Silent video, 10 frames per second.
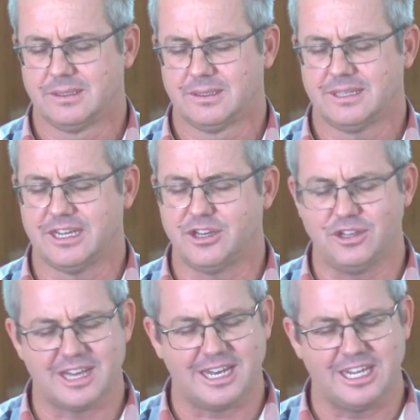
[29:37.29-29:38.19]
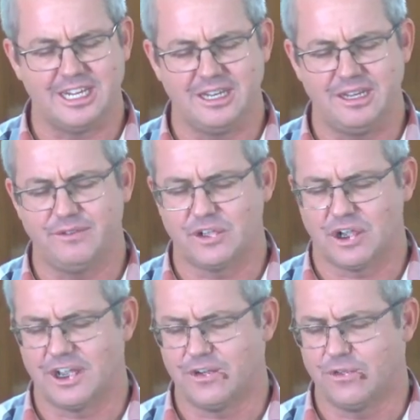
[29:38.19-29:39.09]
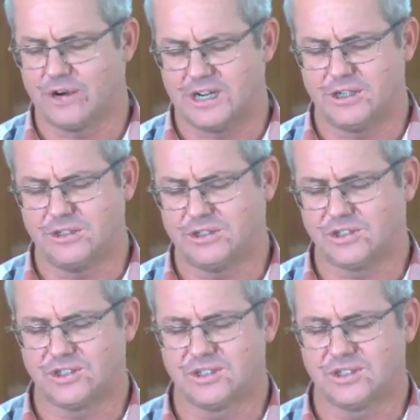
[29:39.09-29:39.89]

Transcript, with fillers: Thank you that he lived, died, and rose